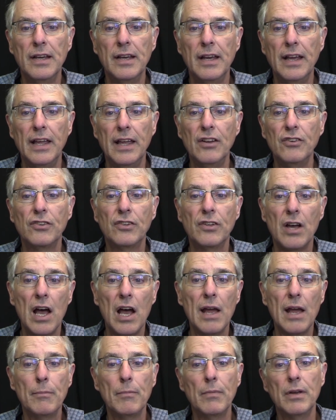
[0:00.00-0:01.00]
It is
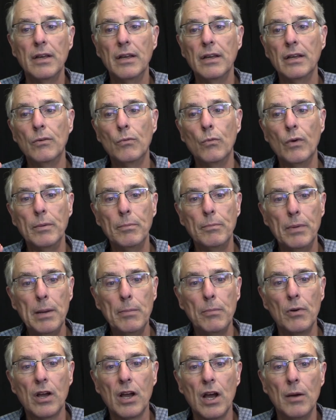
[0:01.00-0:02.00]
time when
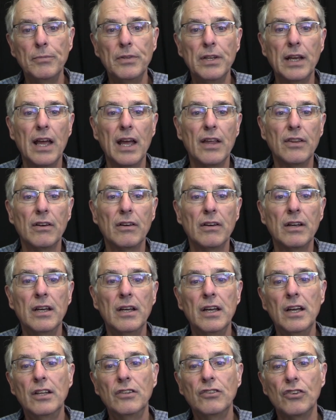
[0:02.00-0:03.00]
people come together
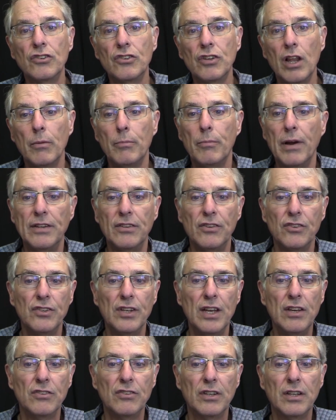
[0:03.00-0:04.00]
to celebrate the
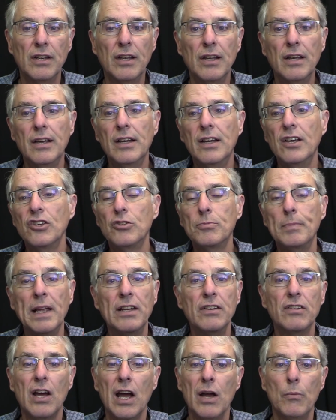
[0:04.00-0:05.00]
season,
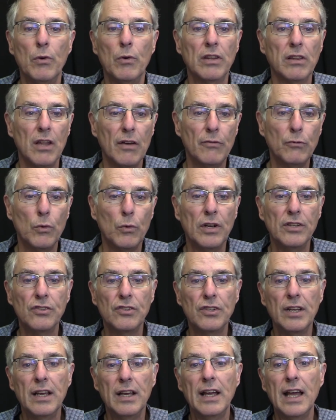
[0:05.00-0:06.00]
spend time with loved
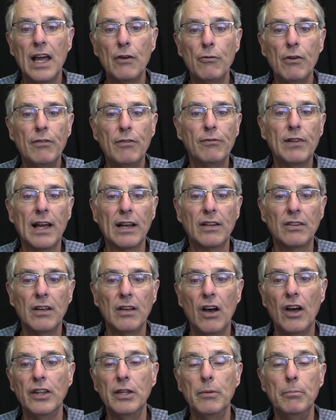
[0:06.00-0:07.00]
ones, and reflect
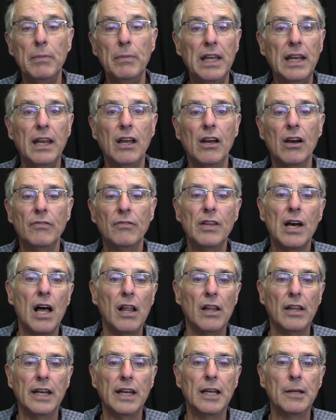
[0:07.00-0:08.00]
on the meaning of the
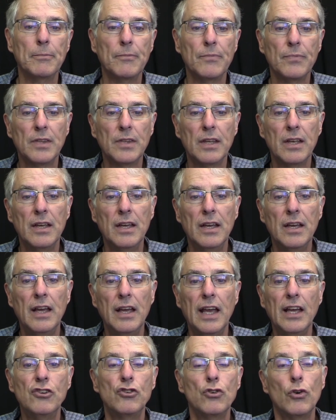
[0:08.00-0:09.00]
holiday.
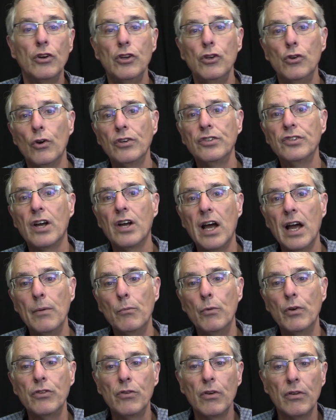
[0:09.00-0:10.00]
Enjoy your time
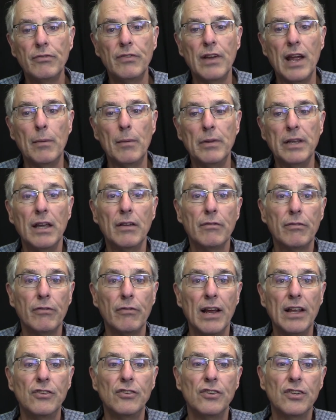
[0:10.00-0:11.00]
with your family and
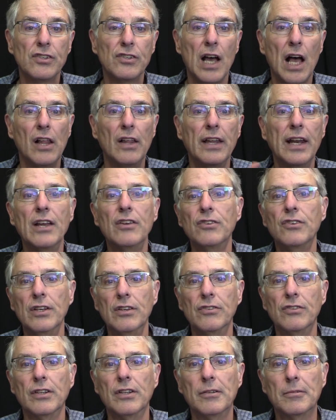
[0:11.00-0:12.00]
friends this holiday
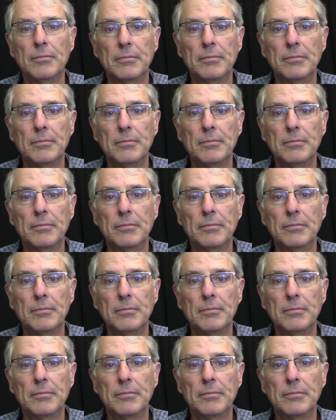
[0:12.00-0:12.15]
season.